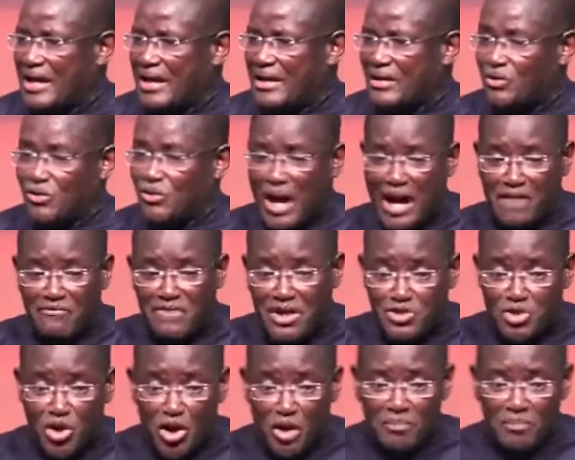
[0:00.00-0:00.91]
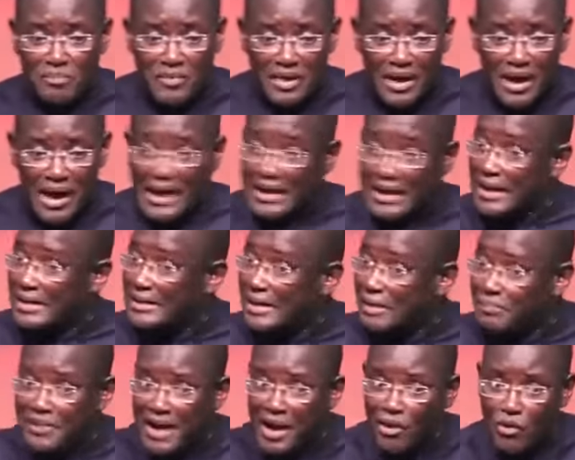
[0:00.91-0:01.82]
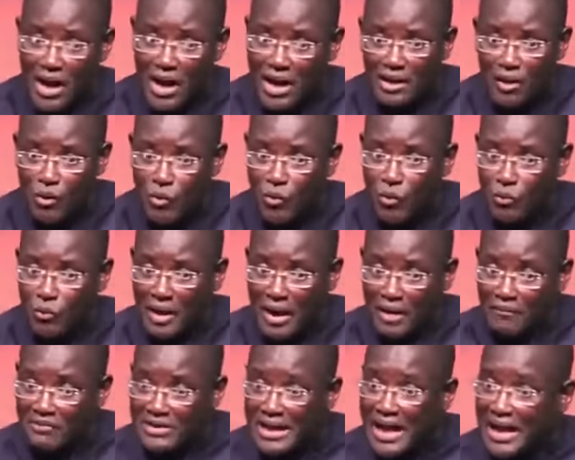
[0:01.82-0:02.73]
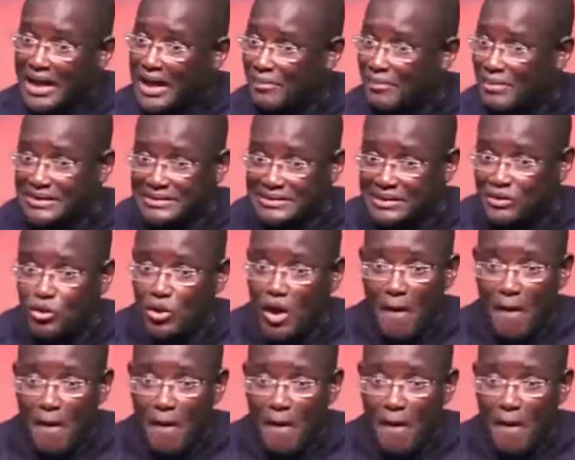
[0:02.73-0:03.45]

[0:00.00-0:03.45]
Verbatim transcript: you don't have a job. And at oh, but every day I come and see you